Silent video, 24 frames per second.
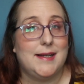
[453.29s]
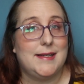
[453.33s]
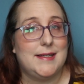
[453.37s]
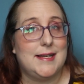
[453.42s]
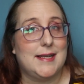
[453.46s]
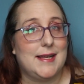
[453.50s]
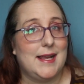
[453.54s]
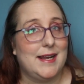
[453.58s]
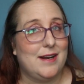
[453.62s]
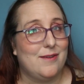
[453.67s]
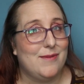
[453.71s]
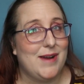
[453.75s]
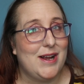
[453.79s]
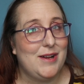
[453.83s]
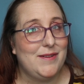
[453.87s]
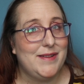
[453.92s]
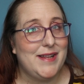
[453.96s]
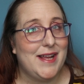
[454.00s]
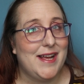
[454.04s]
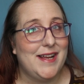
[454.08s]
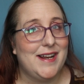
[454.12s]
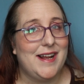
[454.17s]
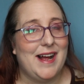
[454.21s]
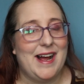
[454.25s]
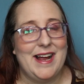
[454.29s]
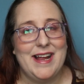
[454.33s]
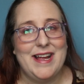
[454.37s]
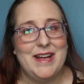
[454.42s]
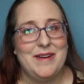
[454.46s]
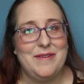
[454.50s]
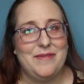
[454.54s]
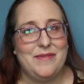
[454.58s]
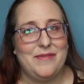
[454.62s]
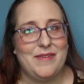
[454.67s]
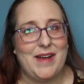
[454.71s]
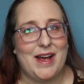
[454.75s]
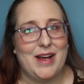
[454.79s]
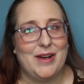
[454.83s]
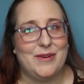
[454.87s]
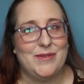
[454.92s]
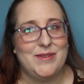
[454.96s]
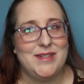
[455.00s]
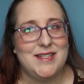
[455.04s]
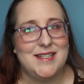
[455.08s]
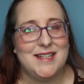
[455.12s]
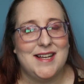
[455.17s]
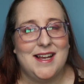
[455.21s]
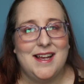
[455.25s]
To get around that, I have
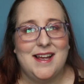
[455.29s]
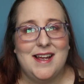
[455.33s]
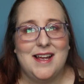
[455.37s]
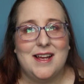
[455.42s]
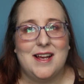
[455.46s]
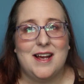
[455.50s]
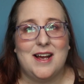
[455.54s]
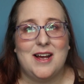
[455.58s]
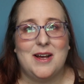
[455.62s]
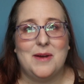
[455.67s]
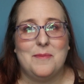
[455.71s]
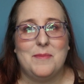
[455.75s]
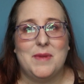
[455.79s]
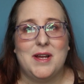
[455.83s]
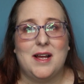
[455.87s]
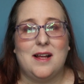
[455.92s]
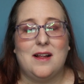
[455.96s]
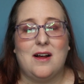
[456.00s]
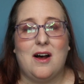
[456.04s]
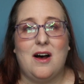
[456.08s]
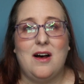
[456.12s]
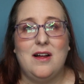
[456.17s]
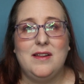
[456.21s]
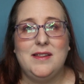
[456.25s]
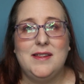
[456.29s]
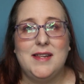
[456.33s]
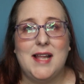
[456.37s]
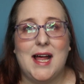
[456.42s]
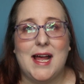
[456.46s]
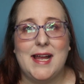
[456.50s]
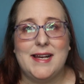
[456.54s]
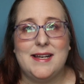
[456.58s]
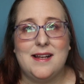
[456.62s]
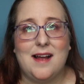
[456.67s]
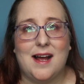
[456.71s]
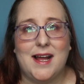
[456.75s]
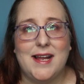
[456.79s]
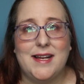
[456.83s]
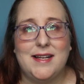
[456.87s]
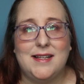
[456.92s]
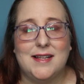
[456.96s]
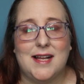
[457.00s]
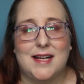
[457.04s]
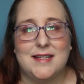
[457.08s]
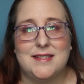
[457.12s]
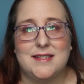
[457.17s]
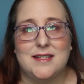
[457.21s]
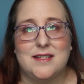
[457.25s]
found online
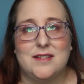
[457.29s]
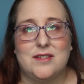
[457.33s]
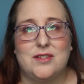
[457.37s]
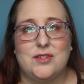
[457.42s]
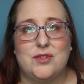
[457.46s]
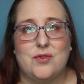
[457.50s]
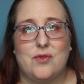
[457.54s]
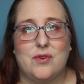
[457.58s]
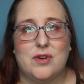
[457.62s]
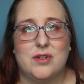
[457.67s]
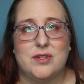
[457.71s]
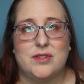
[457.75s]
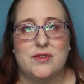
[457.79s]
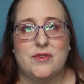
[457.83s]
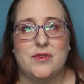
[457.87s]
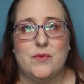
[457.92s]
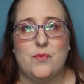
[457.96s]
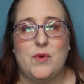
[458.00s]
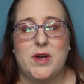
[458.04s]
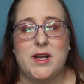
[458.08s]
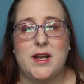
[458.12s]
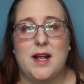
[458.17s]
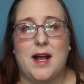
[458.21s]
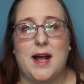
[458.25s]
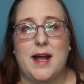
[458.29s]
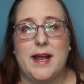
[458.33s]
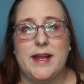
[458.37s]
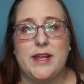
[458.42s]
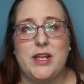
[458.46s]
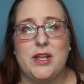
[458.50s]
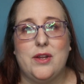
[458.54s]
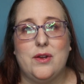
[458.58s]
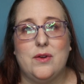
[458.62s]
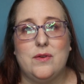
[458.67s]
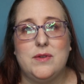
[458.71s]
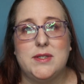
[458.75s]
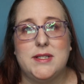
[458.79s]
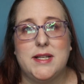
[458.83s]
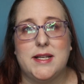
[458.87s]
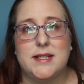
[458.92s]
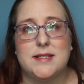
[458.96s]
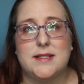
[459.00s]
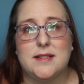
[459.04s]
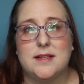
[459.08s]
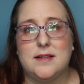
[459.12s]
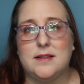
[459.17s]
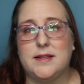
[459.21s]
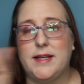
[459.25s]
eyeglasses stores. So the one I use
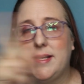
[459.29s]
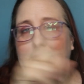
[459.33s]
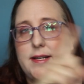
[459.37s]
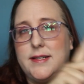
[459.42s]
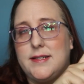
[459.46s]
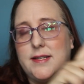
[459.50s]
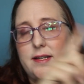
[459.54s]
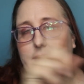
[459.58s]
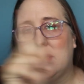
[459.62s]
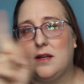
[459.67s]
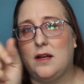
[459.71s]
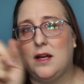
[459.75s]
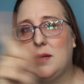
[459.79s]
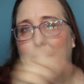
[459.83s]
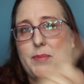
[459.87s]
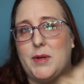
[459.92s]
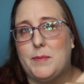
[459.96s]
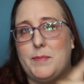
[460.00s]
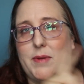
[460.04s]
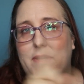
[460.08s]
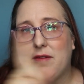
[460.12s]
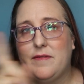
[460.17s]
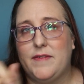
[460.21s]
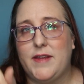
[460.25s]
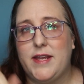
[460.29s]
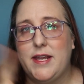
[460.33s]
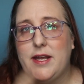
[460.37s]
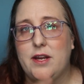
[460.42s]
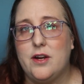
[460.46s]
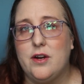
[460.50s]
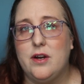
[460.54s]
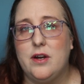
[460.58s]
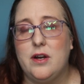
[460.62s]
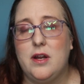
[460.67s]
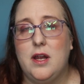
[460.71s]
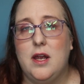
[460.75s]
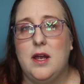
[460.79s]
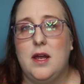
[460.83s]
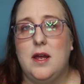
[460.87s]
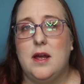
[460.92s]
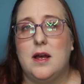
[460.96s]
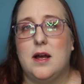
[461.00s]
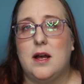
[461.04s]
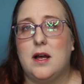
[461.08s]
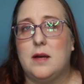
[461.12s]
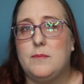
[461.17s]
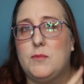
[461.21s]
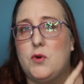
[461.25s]
is linked up above here,
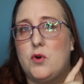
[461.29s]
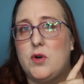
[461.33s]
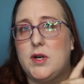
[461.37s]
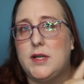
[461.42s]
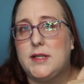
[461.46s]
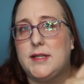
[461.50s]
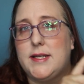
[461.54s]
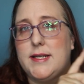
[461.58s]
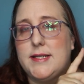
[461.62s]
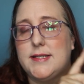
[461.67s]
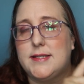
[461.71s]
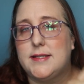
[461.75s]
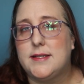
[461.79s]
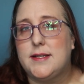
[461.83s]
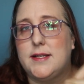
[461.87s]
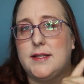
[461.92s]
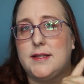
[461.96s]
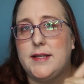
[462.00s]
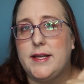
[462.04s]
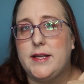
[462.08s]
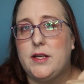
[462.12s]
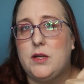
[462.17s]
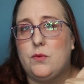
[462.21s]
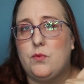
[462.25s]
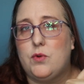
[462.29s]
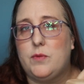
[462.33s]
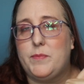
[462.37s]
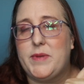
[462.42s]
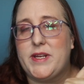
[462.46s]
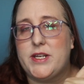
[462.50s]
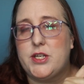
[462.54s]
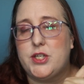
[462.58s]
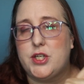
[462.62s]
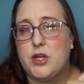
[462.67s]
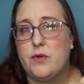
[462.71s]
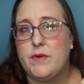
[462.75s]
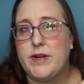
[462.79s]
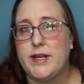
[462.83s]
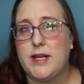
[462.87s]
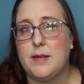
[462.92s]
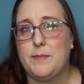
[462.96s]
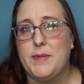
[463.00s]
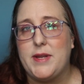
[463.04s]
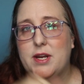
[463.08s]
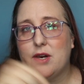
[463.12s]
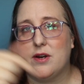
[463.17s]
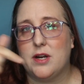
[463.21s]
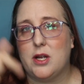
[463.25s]
or at least the link will be showing
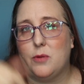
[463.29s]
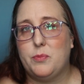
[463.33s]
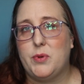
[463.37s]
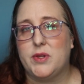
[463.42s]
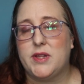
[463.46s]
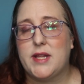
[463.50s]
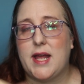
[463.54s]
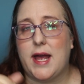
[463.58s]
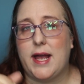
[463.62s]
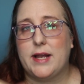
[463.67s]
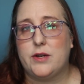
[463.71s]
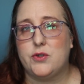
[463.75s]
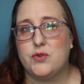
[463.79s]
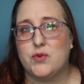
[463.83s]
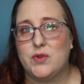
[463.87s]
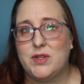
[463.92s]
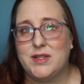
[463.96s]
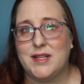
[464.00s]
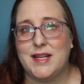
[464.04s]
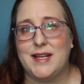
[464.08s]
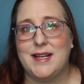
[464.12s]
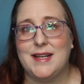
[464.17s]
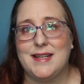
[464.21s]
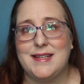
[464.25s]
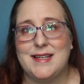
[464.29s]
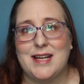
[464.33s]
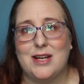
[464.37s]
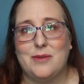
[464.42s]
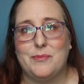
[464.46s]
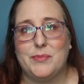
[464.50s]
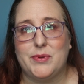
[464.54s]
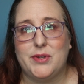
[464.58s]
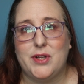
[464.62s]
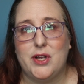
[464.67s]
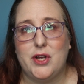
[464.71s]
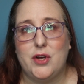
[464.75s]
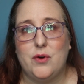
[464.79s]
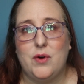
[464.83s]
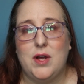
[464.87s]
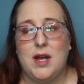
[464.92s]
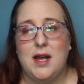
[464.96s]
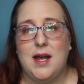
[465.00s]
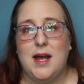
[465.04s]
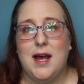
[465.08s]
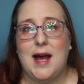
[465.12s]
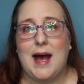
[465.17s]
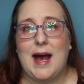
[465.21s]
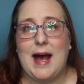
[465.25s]
up here. I'll put the actual link down below.
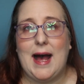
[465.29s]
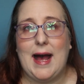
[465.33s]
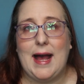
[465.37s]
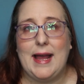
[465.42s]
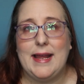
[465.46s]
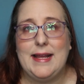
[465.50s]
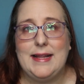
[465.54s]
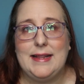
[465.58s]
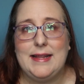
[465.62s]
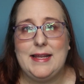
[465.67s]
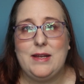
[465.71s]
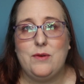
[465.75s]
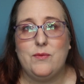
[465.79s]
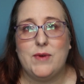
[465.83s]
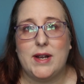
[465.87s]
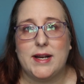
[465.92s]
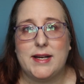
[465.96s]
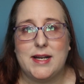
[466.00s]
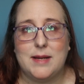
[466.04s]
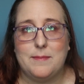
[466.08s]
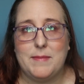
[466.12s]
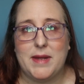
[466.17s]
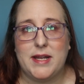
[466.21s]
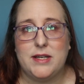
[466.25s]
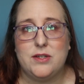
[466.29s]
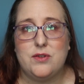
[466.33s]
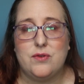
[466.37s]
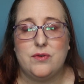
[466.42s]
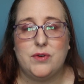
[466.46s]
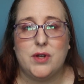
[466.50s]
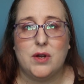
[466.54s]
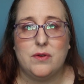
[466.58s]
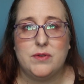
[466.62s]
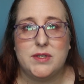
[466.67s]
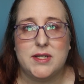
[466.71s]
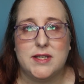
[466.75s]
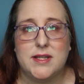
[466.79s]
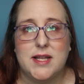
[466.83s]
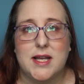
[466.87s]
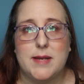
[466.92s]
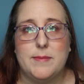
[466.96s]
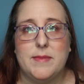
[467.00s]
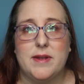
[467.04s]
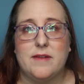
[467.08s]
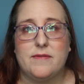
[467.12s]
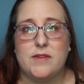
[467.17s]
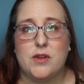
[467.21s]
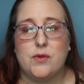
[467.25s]
Highly recommend you go to
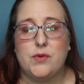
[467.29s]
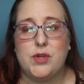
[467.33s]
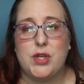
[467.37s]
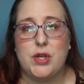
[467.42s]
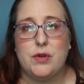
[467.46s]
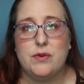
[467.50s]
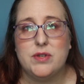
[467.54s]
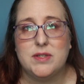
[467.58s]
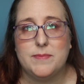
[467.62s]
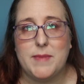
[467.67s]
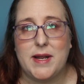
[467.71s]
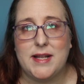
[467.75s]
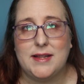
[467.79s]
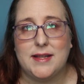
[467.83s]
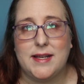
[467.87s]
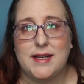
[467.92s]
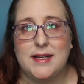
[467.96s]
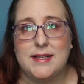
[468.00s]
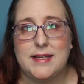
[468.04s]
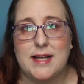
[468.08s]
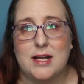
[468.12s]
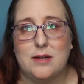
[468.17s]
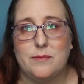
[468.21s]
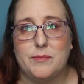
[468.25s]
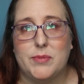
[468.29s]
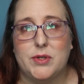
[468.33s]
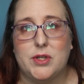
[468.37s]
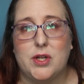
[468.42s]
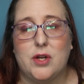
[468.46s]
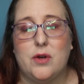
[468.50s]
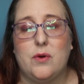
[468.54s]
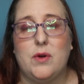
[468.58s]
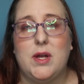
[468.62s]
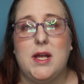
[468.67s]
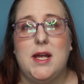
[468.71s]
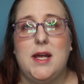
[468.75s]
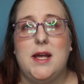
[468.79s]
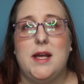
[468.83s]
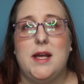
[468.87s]
them. If you use my link down below,